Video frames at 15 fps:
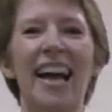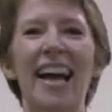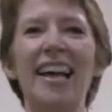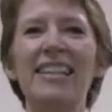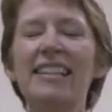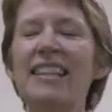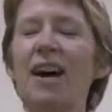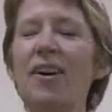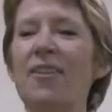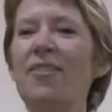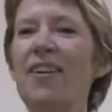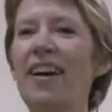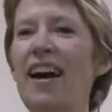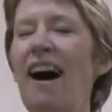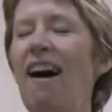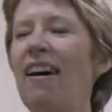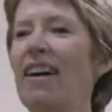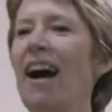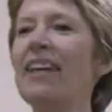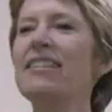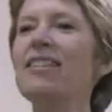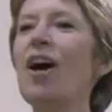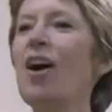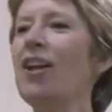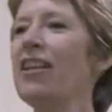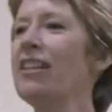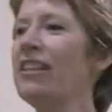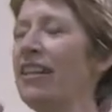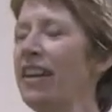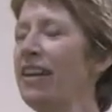And so I started
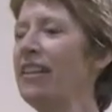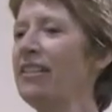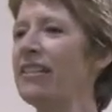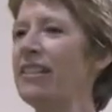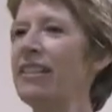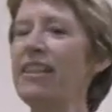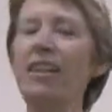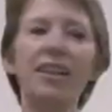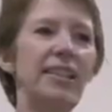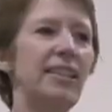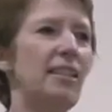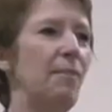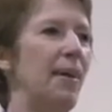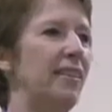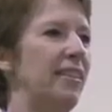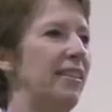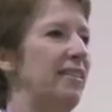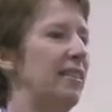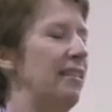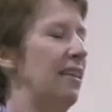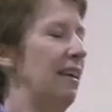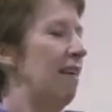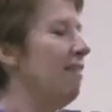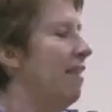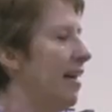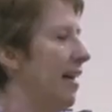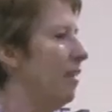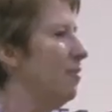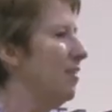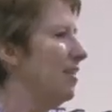getting serious about this and thinking,
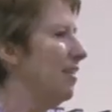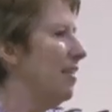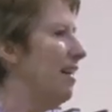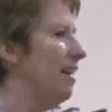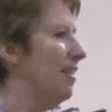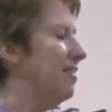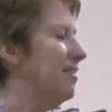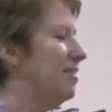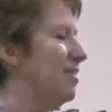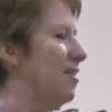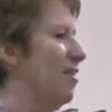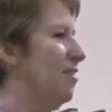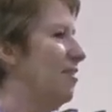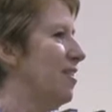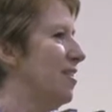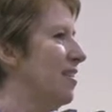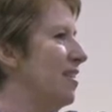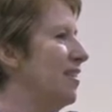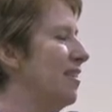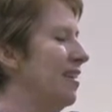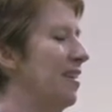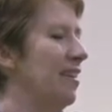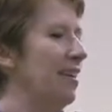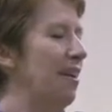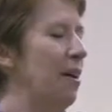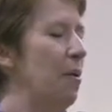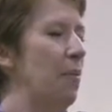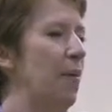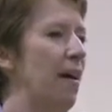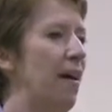okay, I really got to start thinking
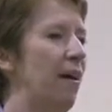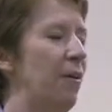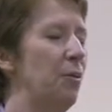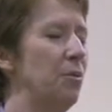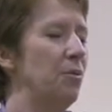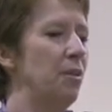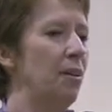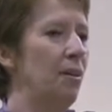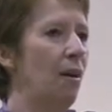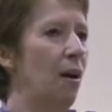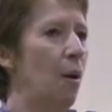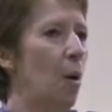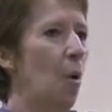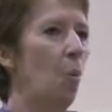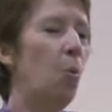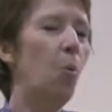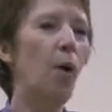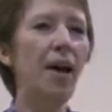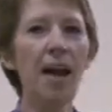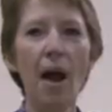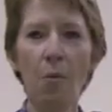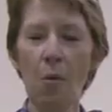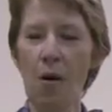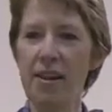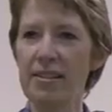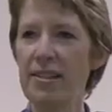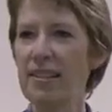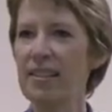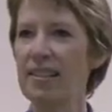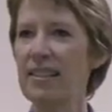about what I want
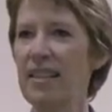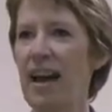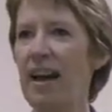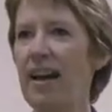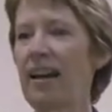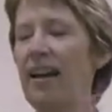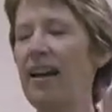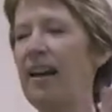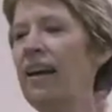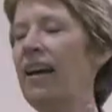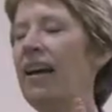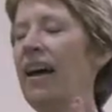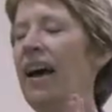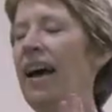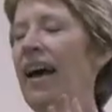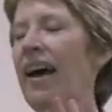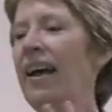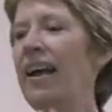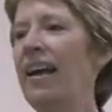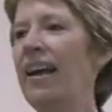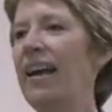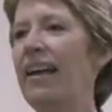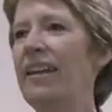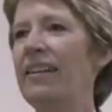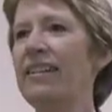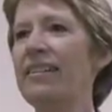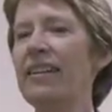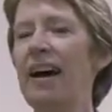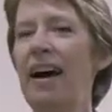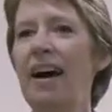to say,
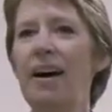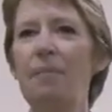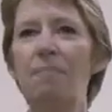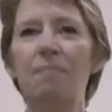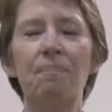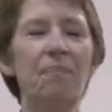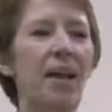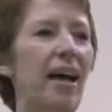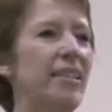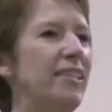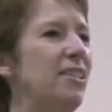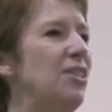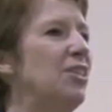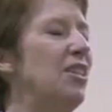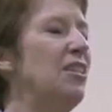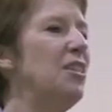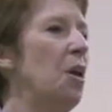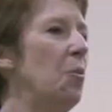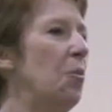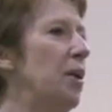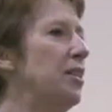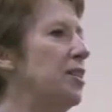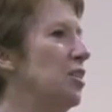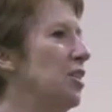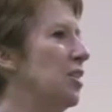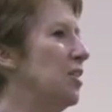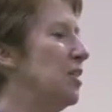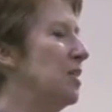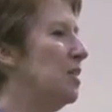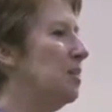and I just didn't know what to
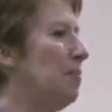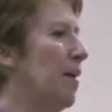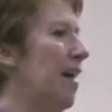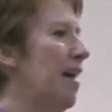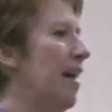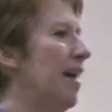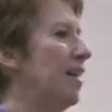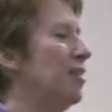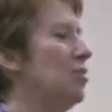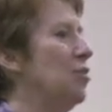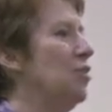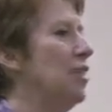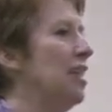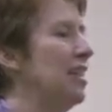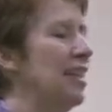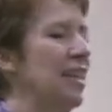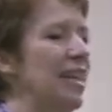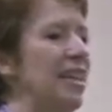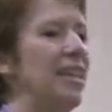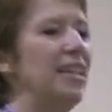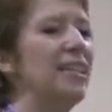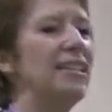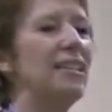expect or anything.